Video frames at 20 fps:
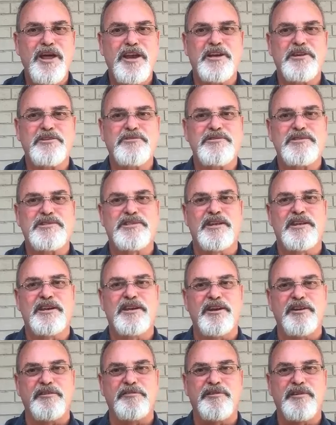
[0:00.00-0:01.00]
interested
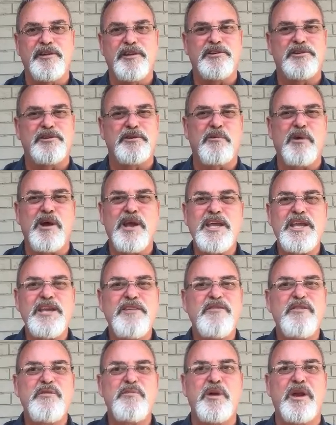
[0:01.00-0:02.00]
in a feature, why give
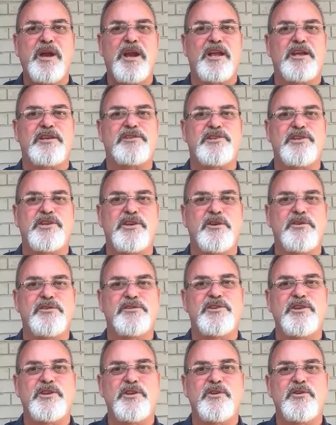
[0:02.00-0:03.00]
them an excuse
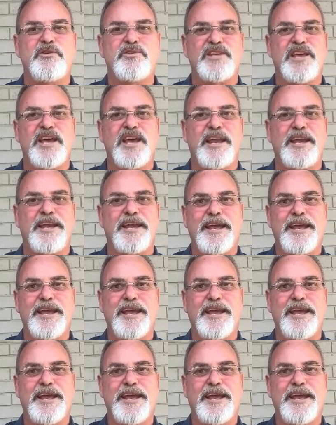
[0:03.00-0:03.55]
to use that